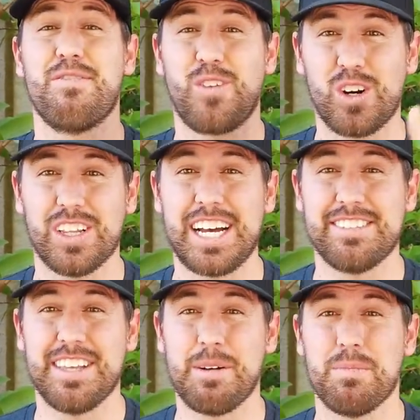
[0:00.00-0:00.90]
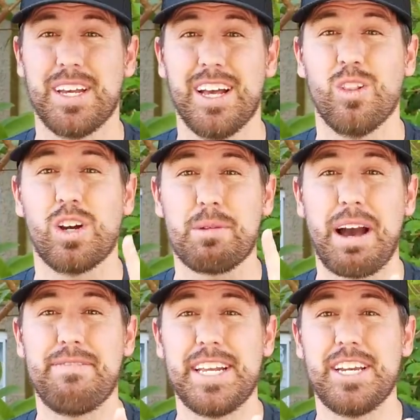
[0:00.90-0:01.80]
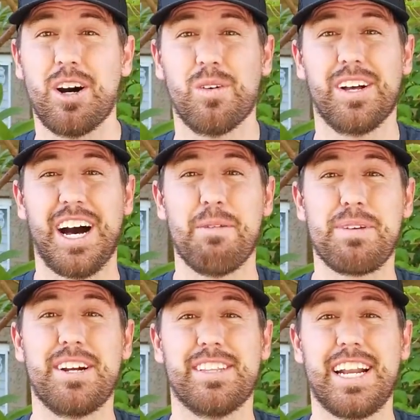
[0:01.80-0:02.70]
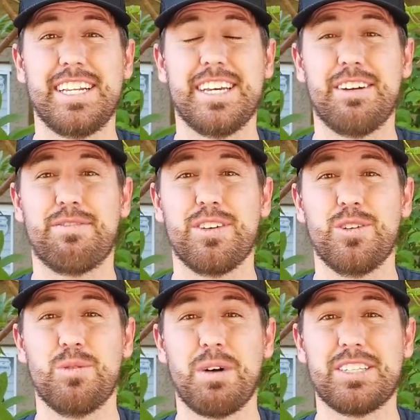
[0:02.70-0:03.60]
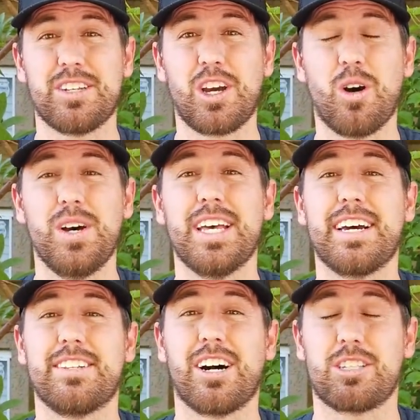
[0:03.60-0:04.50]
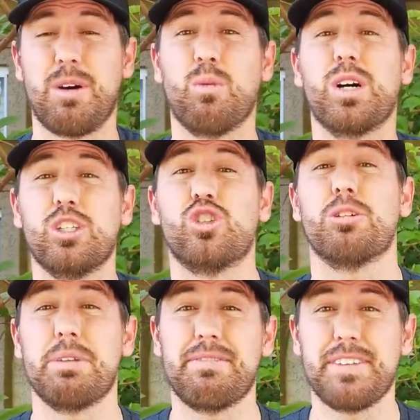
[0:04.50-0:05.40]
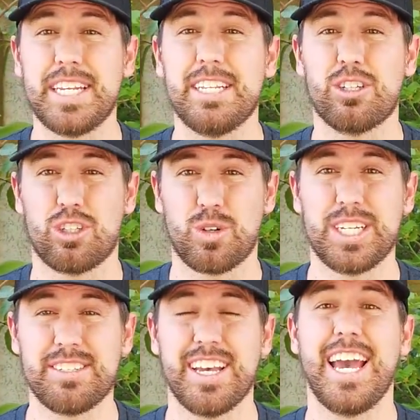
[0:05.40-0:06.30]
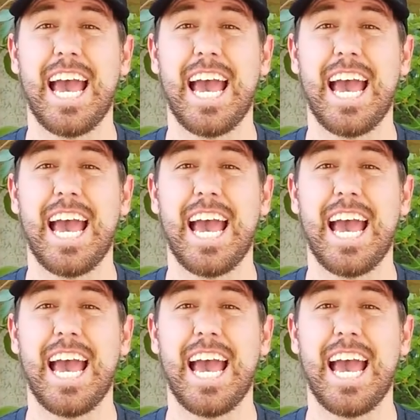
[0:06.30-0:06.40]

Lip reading: fertilize them. Look at my video up here that I did a few months ago that talks about what you should be feeding your trees,